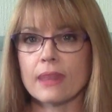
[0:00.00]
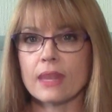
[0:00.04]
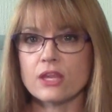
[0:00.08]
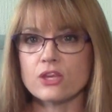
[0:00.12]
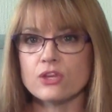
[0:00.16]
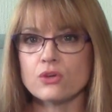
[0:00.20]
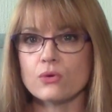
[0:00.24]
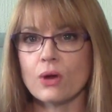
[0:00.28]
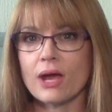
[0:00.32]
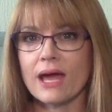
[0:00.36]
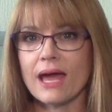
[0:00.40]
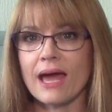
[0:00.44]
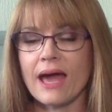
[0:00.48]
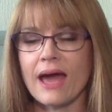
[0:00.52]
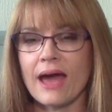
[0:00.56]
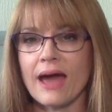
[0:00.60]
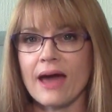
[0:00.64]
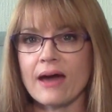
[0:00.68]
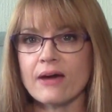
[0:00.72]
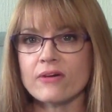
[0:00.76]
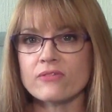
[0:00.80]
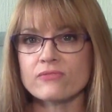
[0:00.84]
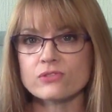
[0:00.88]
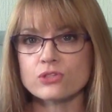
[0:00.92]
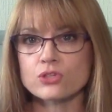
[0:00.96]
You
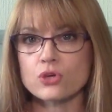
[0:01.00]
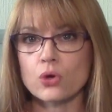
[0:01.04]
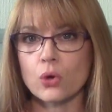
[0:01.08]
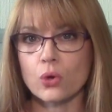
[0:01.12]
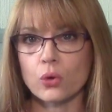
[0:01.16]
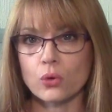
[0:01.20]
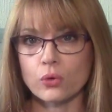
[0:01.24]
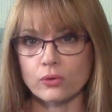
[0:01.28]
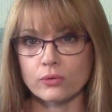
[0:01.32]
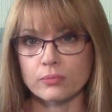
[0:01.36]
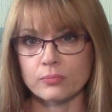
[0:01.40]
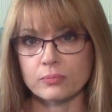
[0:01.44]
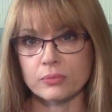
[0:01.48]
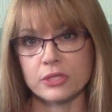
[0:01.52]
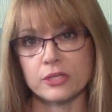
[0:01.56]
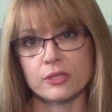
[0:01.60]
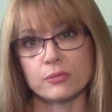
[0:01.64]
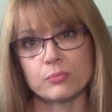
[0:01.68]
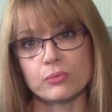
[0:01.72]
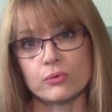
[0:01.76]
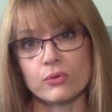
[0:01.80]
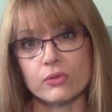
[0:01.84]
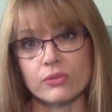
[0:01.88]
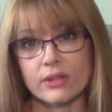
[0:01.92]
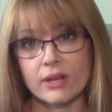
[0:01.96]
have to hold
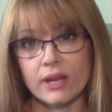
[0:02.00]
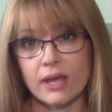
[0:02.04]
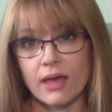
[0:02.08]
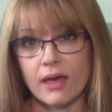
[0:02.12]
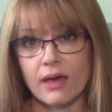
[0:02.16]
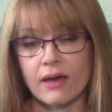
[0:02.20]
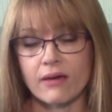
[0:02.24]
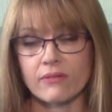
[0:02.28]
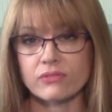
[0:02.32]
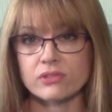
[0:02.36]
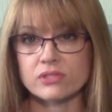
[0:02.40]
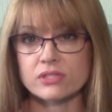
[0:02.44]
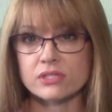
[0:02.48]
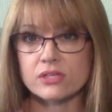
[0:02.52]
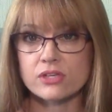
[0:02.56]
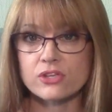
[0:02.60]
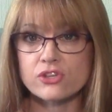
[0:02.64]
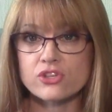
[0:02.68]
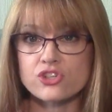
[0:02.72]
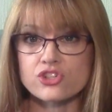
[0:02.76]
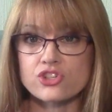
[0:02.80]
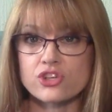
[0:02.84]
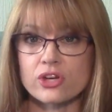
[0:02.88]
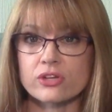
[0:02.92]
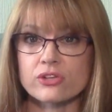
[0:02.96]
people that have this
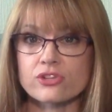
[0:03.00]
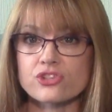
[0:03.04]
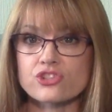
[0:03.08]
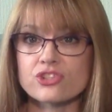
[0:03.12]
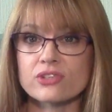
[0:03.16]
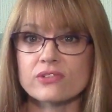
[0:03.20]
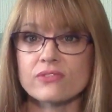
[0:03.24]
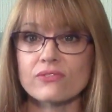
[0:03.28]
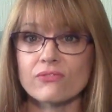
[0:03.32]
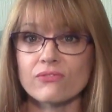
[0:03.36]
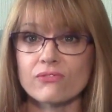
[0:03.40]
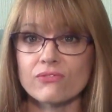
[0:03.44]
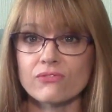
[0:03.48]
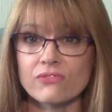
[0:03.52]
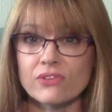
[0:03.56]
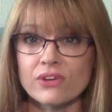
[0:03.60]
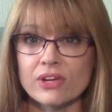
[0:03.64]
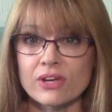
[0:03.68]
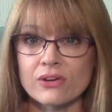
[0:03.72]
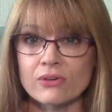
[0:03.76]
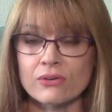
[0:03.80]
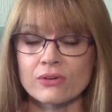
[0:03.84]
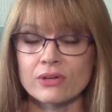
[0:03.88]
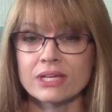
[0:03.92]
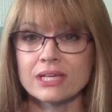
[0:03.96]
conjunction
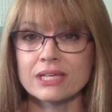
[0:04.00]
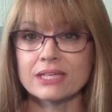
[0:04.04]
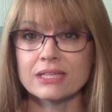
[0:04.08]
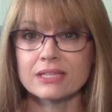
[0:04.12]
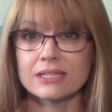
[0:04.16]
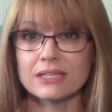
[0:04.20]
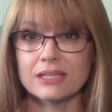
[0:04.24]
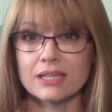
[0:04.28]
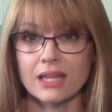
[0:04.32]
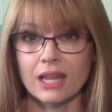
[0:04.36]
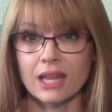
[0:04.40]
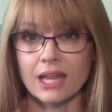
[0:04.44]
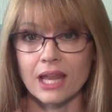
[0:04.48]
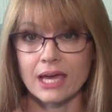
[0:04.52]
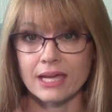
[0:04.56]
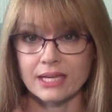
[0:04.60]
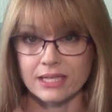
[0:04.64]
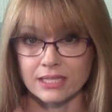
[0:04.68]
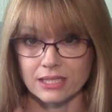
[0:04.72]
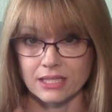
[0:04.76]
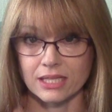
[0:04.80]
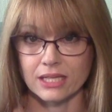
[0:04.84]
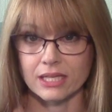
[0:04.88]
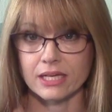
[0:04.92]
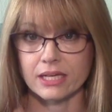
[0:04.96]
very
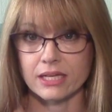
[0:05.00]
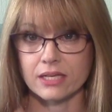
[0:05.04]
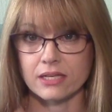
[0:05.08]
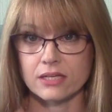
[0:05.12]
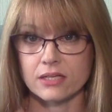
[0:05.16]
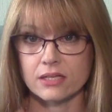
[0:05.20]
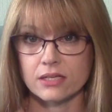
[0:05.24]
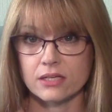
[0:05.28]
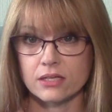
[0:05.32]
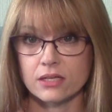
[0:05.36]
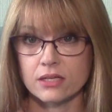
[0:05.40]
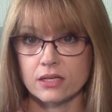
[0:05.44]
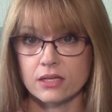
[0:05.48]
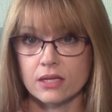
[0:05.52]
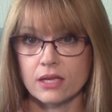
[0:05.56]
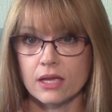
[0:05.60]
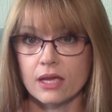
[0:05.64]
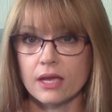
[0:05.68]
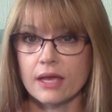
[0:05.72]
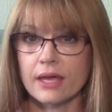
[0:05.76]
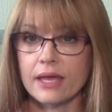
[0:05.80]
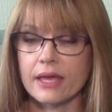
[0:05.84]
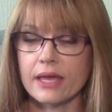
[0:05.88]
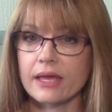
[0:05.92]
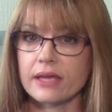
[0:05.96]
lightly.
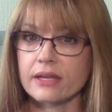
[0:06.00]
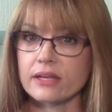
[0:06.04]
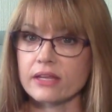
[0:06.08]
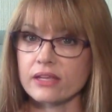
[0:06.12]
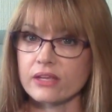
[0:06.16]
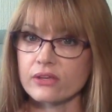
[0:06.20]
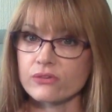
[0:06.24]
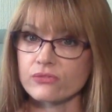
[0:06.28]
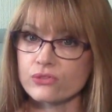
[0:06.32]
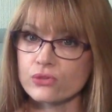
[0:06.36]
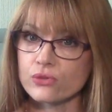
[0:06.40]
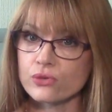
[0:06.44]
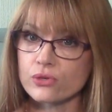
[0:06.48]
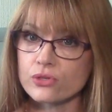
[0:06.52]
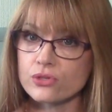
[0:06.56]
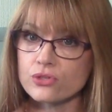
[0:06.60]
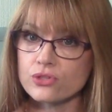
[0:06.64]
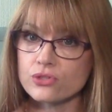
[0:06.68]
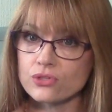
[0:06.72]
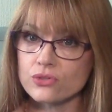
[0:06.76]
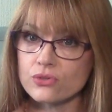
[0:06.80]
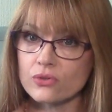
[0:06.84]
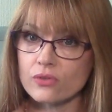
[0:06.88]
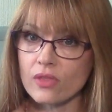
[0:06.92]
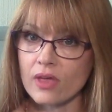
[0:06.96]
And if you can
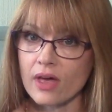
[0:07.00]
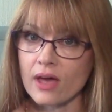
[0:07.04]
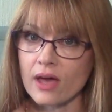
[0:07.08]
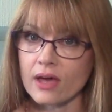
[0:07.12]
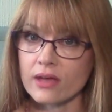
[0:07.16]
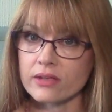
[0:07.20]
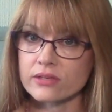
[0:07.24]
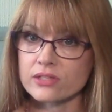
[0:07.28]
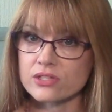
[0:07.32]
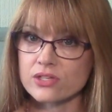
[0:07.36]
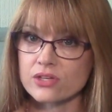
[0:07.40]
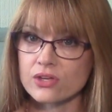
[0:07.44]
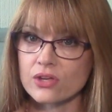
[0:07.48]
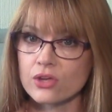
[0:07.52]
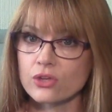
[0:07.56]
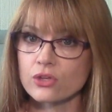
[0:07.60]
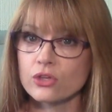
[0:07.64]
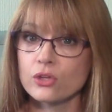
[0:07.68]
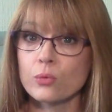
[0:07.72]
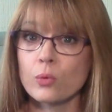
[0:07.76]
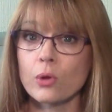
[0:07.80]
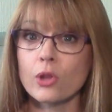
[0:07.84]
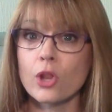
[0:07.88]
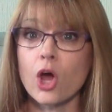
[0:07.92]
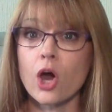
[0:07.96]
do that,
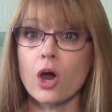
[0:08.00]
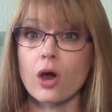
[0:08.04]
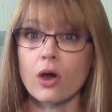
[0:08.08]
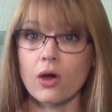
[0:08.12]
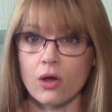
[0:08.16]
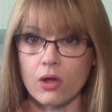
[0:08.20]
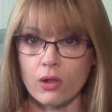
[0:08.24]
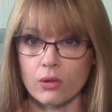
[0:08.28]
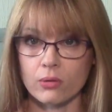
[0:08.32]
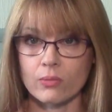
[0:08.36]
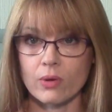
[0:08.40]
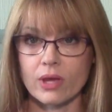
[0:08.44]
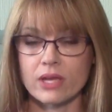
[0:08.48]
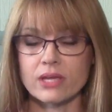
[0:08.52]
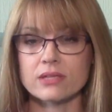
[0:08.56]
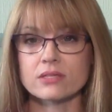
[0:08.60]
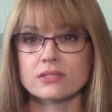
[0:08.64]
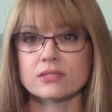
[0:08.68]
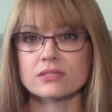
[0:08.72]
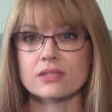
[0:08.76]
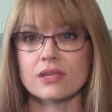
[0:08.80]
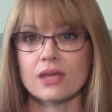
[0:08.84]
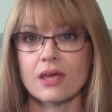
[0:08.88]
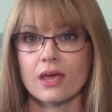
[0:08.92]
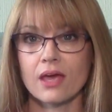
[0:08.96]
you will
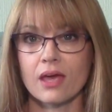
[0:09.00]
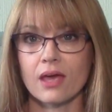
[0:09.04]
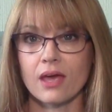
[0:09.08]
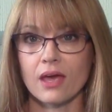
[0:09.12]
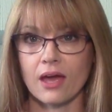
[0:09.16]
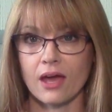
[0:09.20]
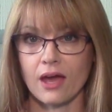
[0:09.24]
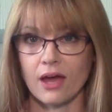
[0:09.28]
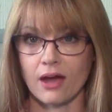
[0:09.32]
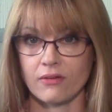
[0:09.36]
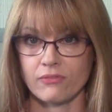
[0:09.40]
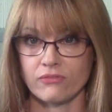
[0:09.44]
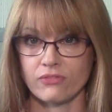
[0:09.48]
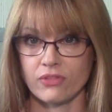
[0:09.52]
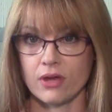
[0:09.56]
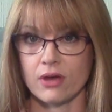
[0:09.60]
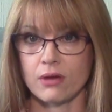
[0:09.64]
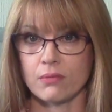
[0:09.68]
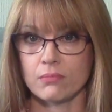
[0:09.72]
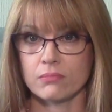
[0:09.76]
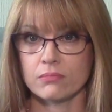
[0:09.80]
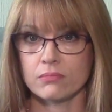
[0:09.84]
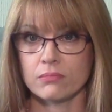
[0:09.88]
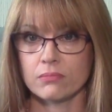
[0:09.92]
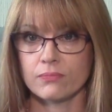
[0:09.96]
always have
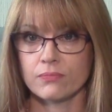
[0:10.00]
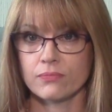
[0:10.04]
them.